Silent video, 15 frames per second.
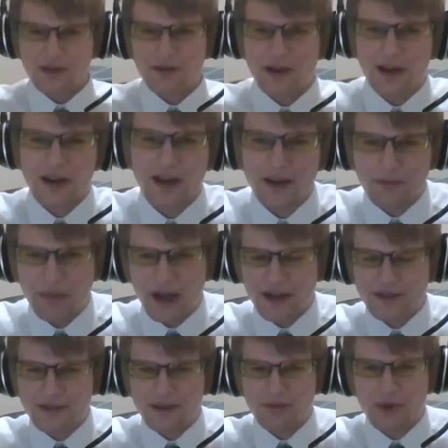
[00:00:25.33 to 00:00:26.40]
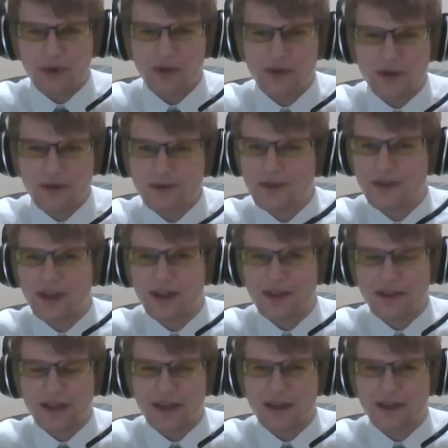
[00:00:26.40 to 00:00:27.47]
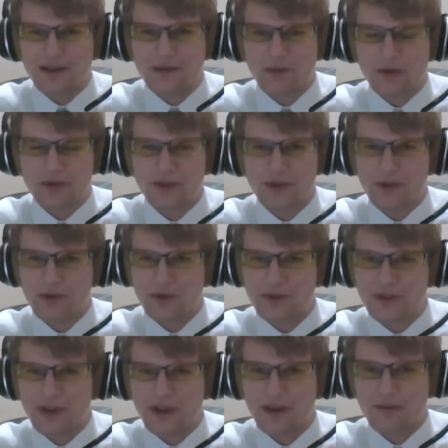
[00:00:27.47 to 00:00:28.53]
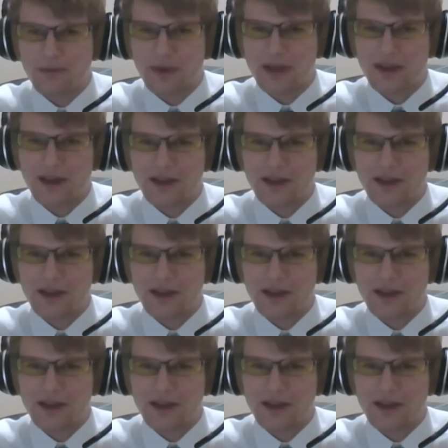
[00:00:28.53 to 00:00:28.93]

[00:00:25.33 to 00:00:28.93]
unboxing both of those, and then we'll do some